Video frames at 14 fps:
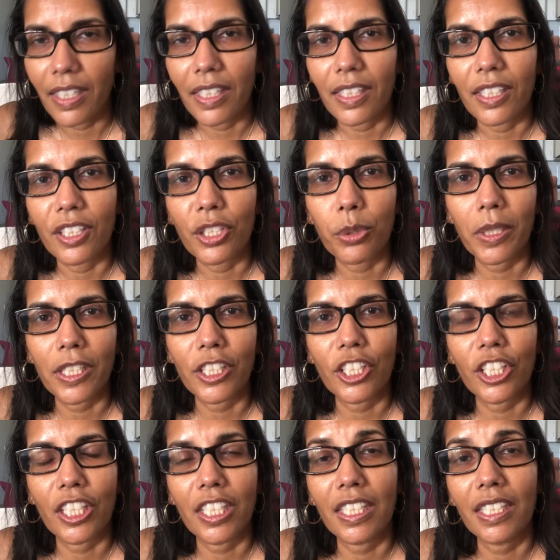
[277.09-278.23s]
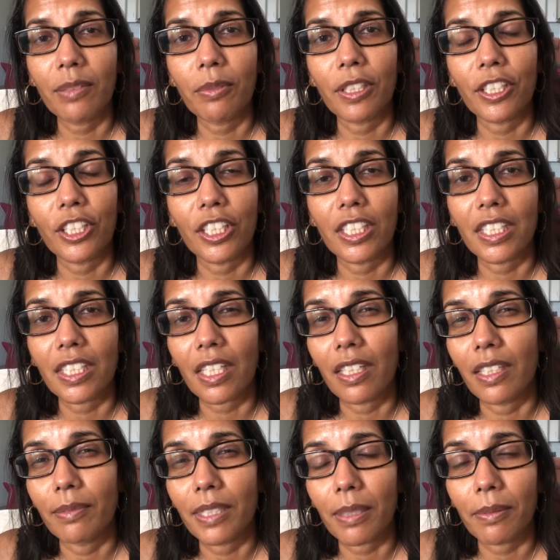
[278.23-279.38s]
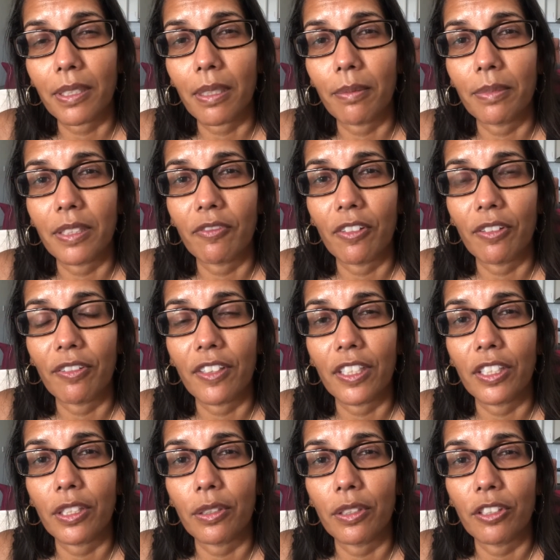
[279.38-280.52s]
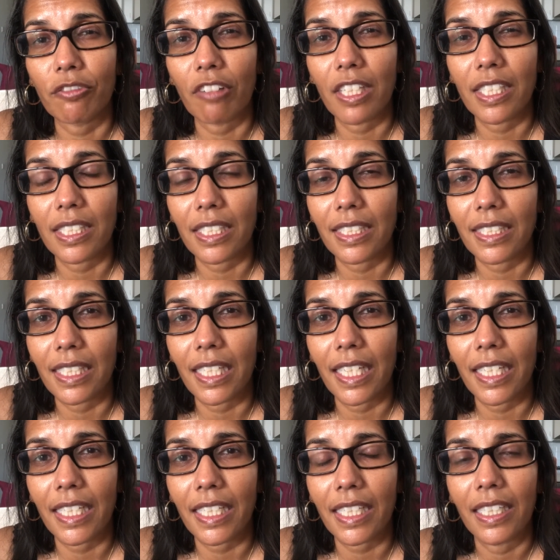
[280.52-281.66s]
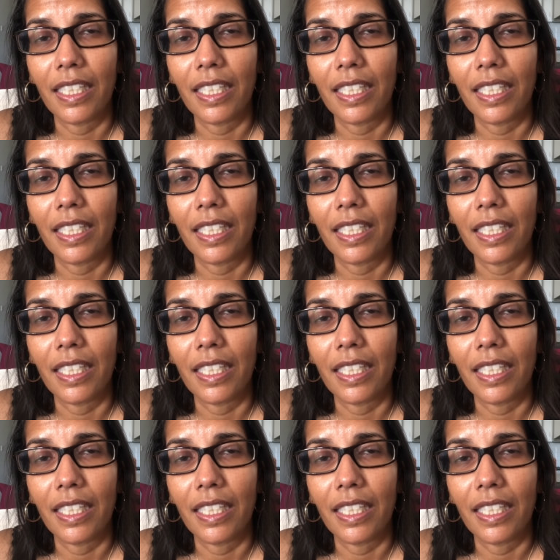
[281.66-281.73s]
The twitching, which is sometimes referred to as restless leg.